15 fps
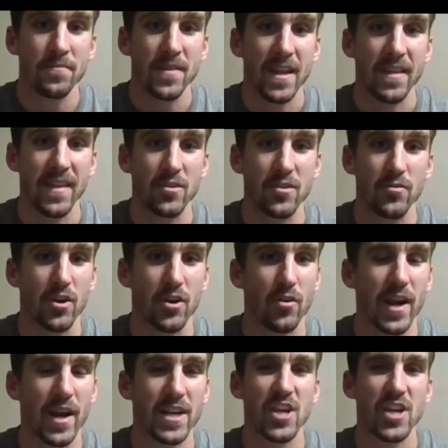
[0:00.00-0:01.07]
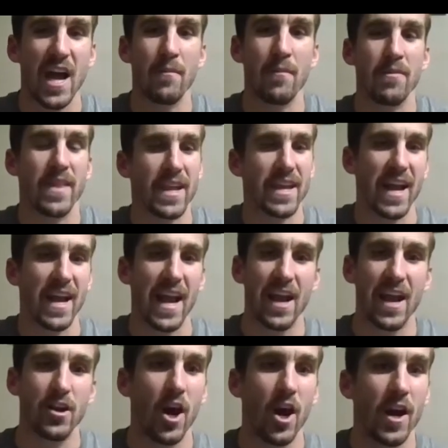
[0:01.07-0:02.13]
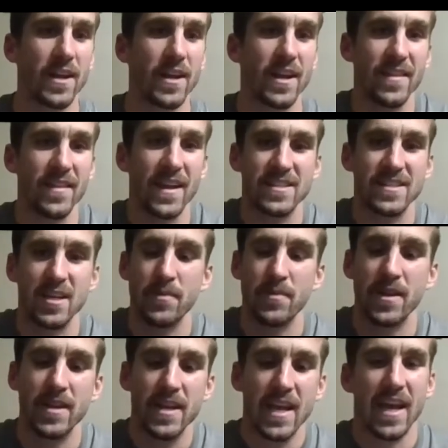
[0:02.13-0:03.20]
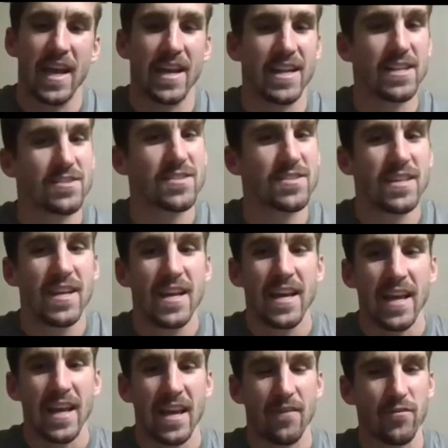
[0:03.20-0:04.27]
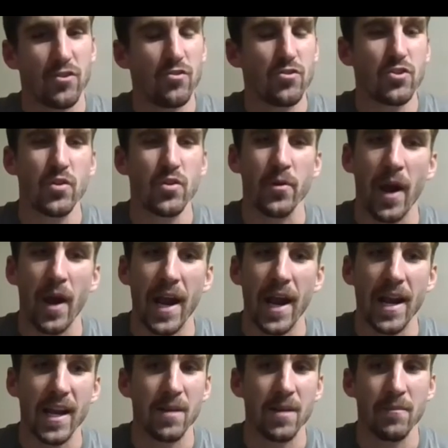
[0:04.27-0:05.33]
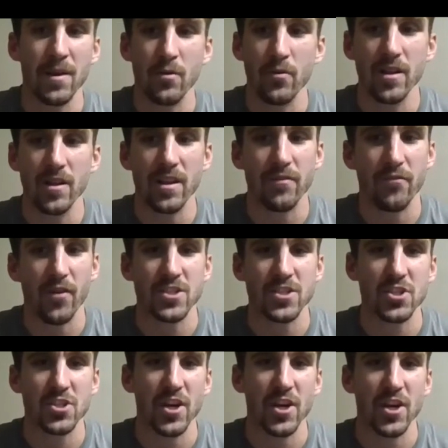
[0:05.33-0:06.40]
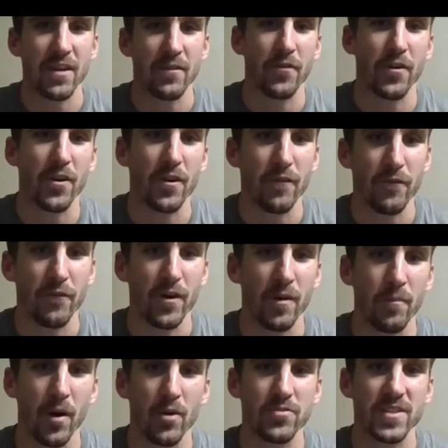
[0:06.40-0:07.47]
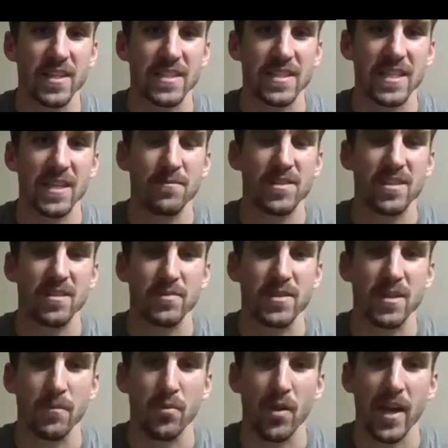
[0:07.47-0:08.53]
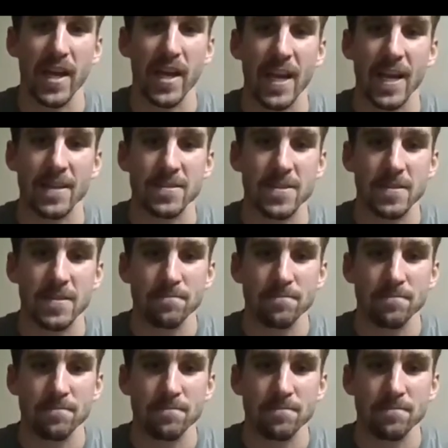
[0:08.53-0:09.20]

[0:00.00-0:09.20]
And they do a great job, and they get a hand on it, and they tip it. And if you do it right, it can be really frustrating for opposing teams to play against.